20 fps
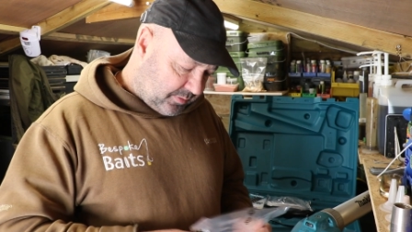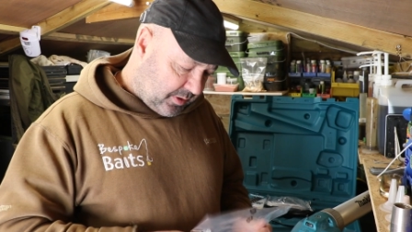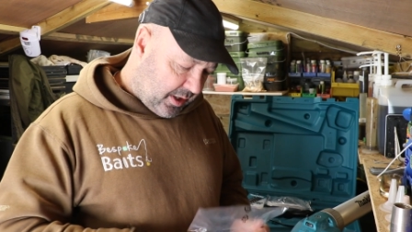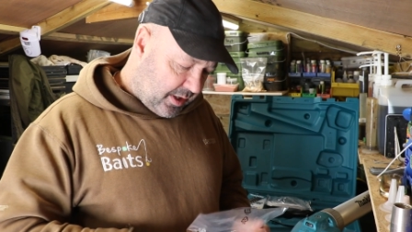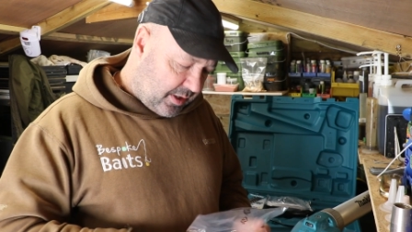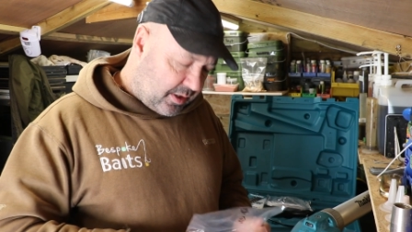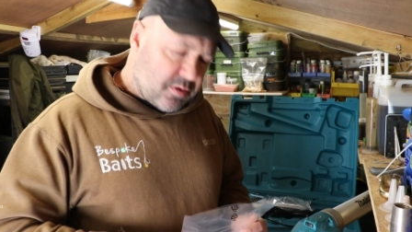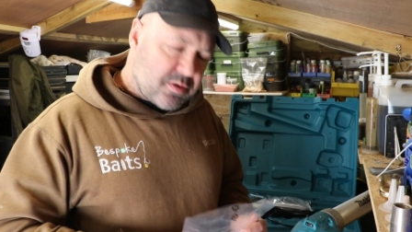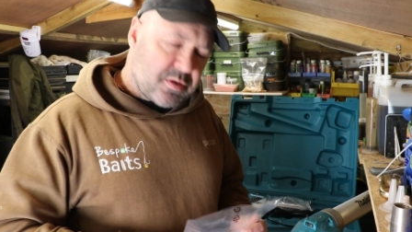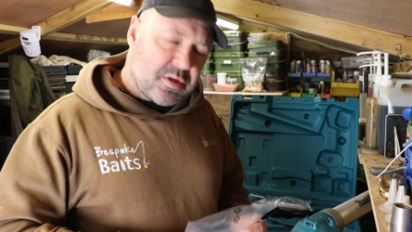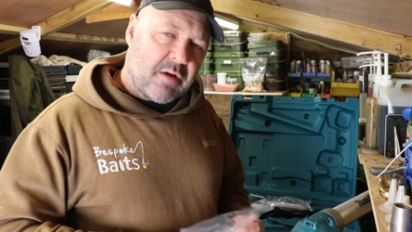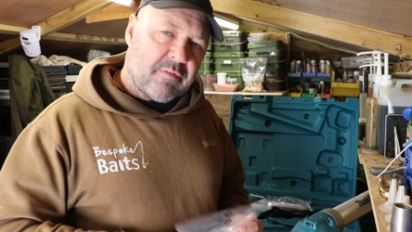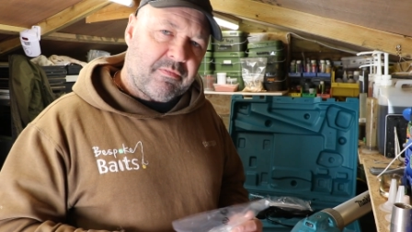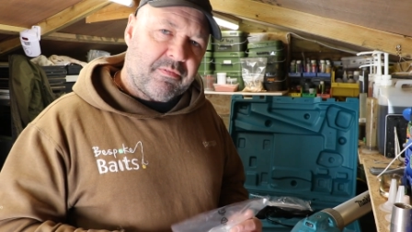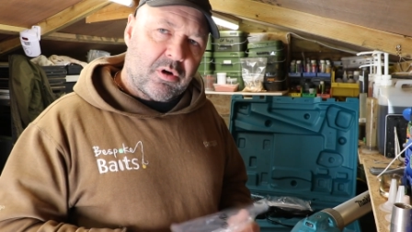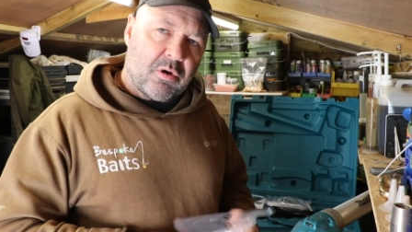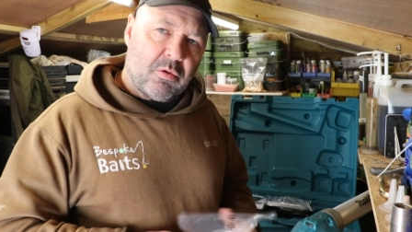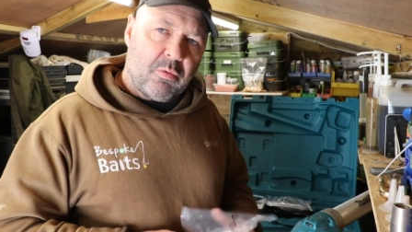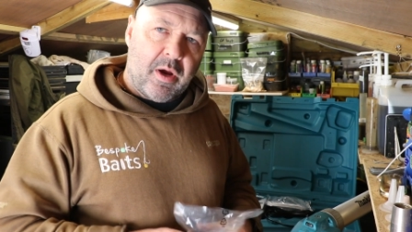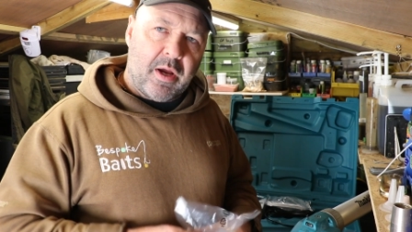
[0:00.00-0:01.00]
I used that
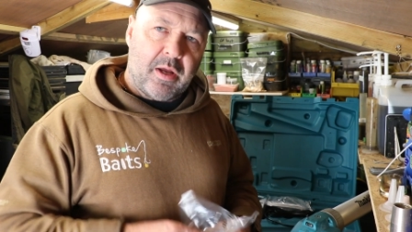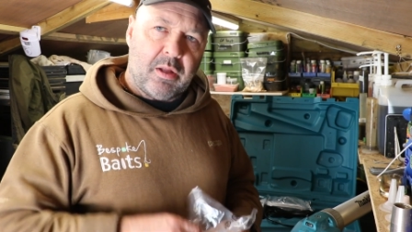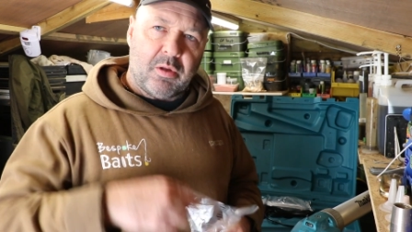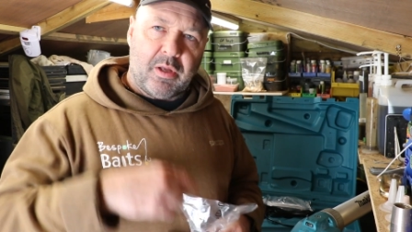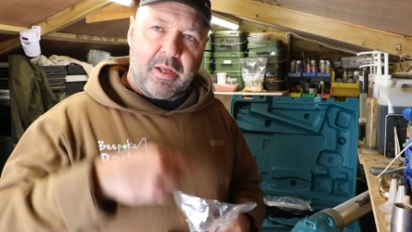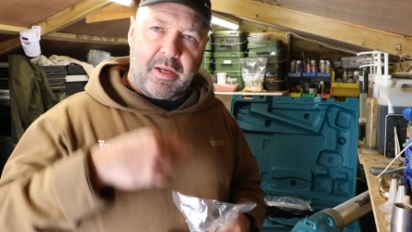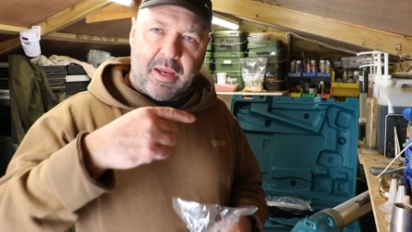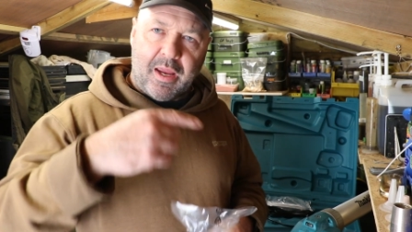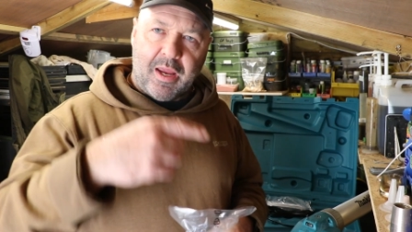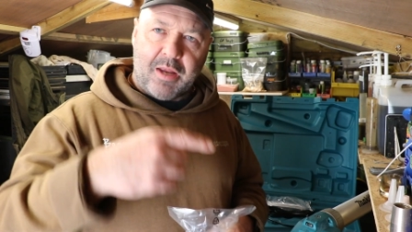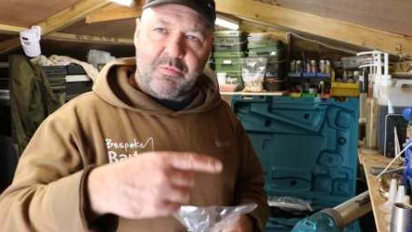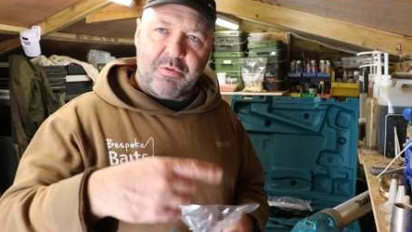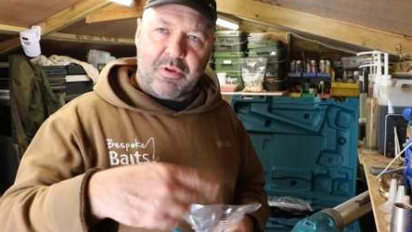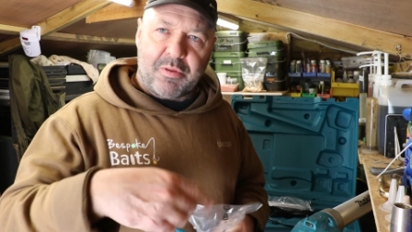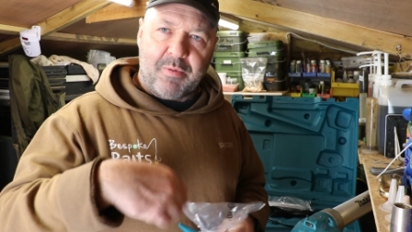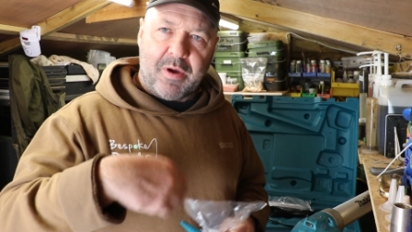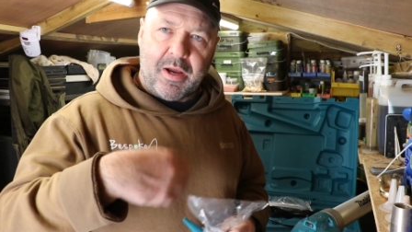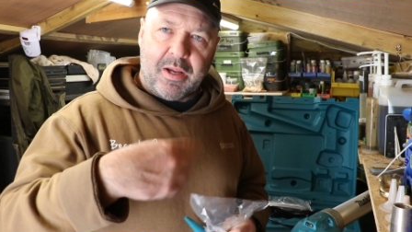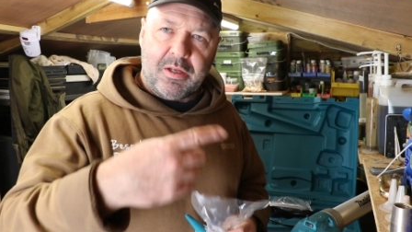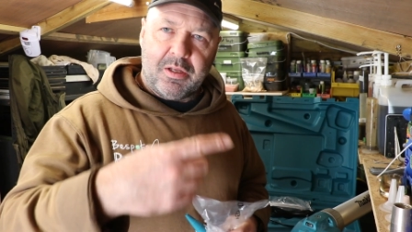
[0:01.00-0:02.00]
for a while again
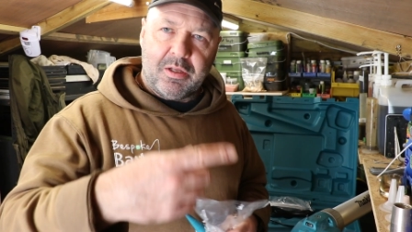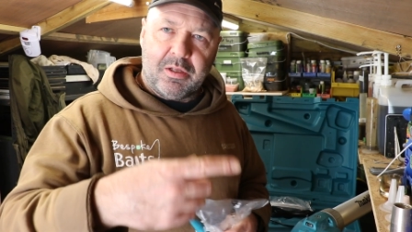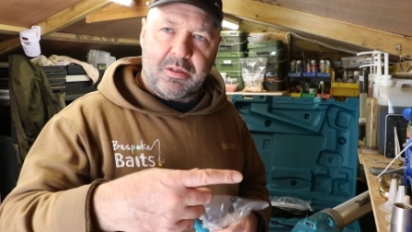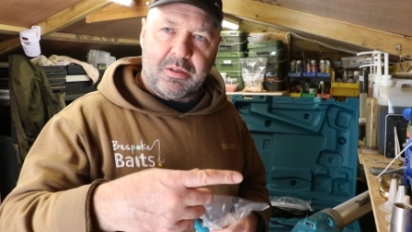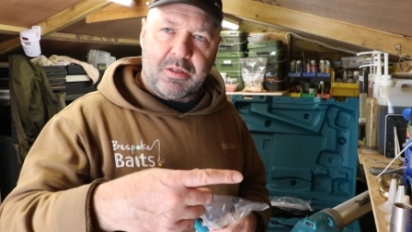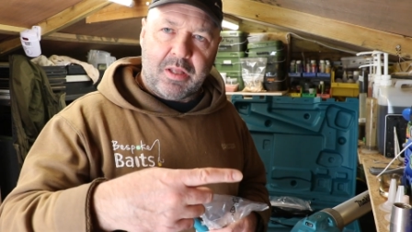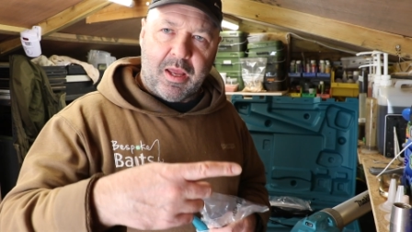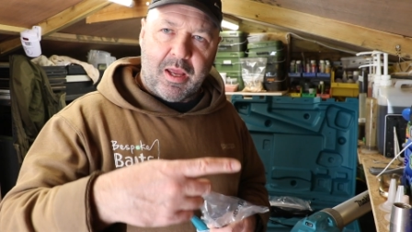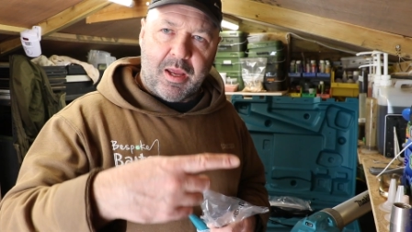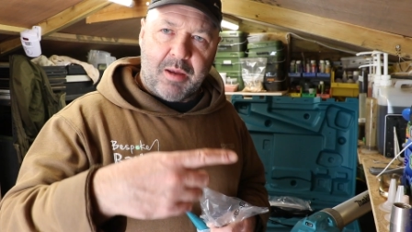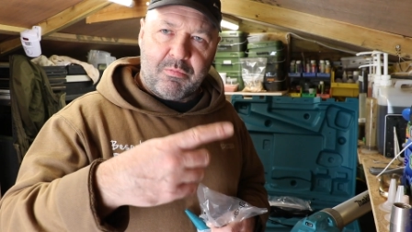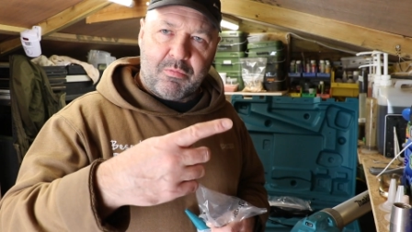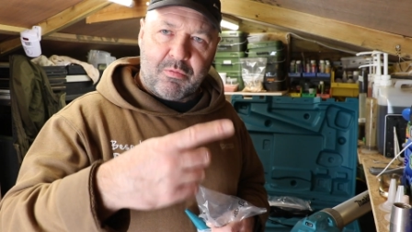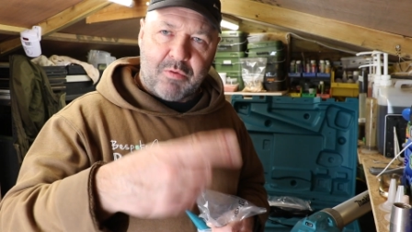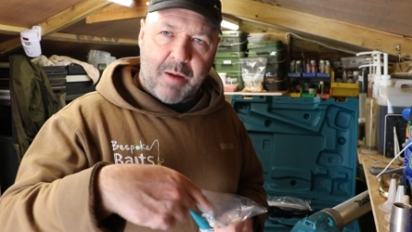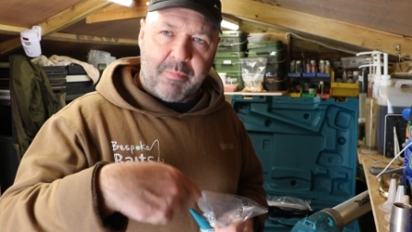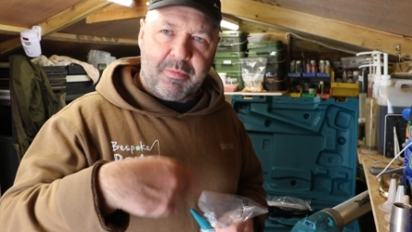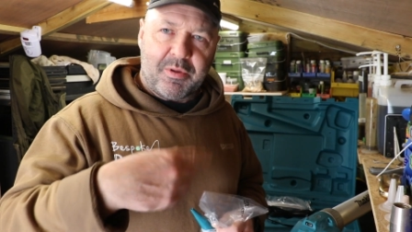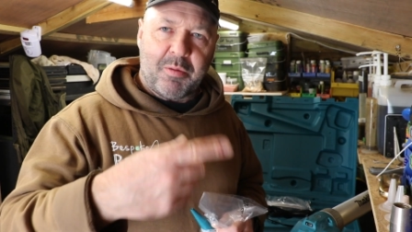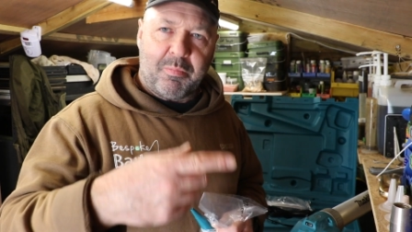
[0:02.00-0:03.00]
with my little
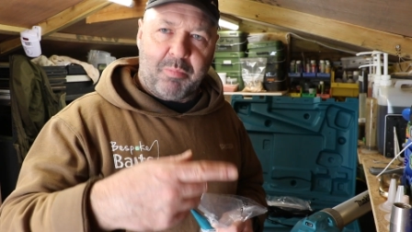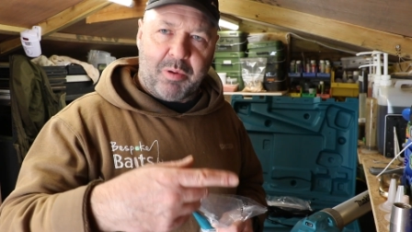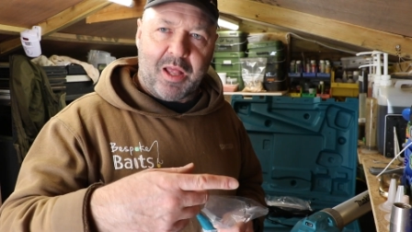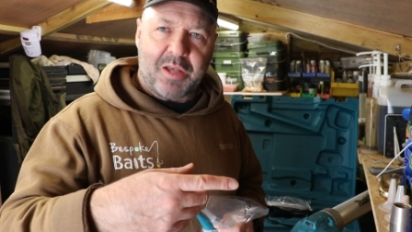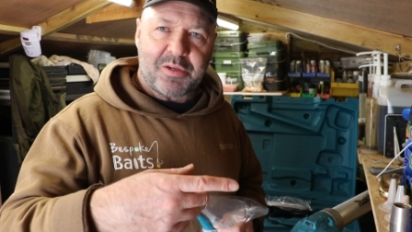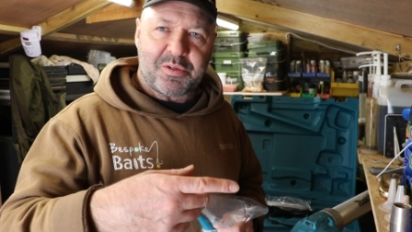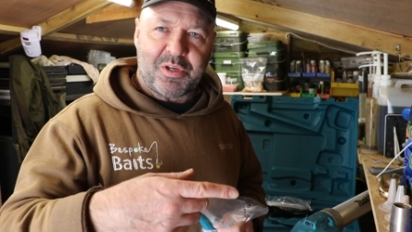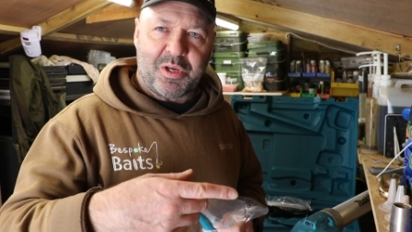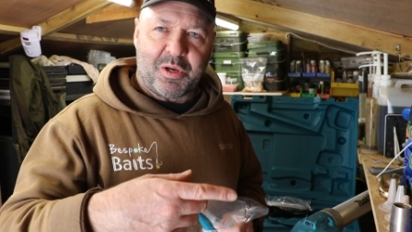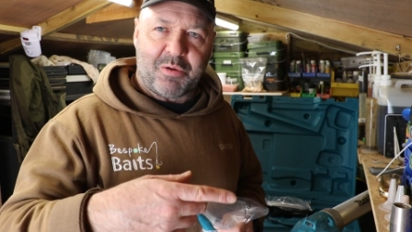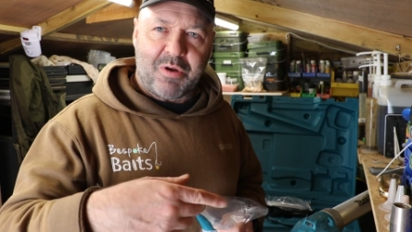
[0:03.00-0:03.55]
wrapping the plastic